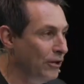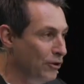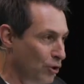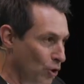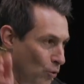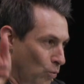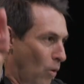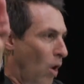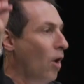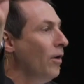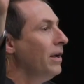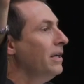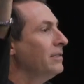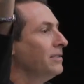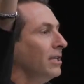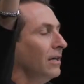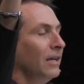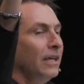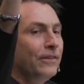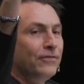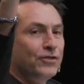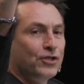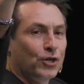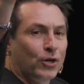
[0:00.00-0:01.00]
you wanted to
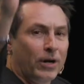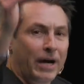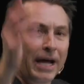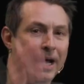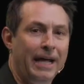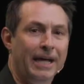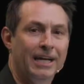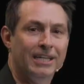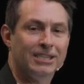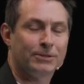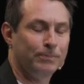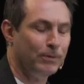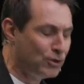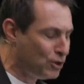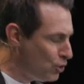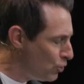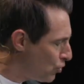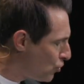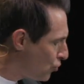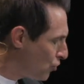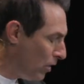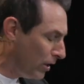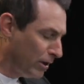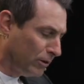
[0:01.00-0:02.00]
lift your hands, but you
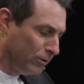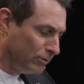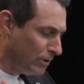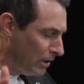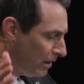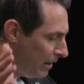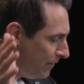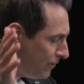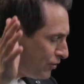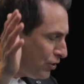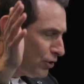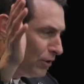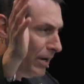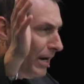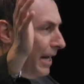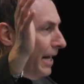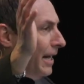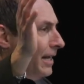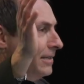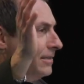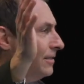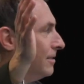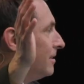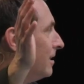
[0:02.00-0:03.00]
struggled to lift your
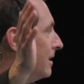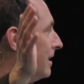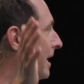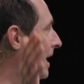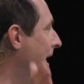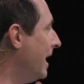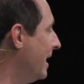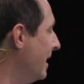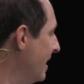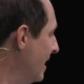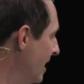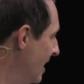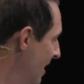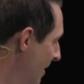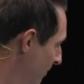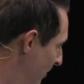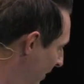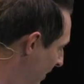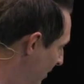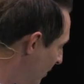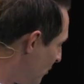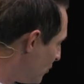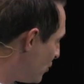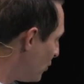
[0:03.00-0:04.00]
hands today
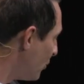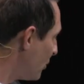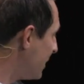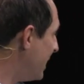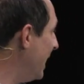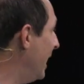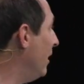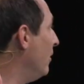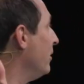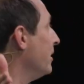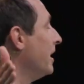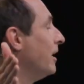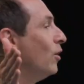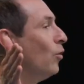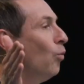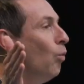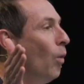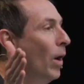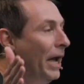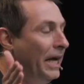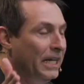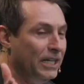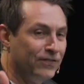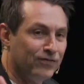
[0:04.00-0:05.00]
because you're carrying
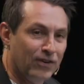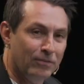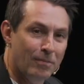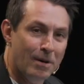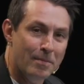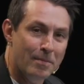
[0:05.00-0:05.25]
weight from a